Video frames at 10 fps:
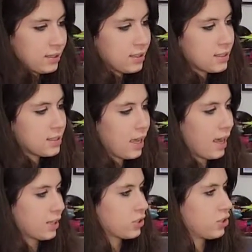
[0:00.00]
This is
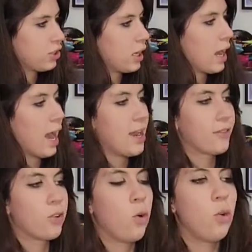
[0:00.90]
actually kind
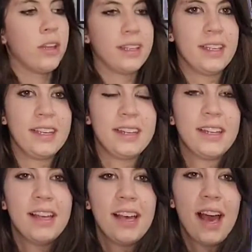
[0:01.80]
of cool looking.
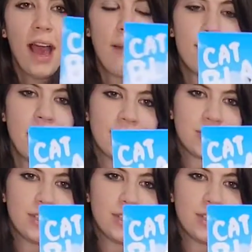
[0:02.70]
I'm not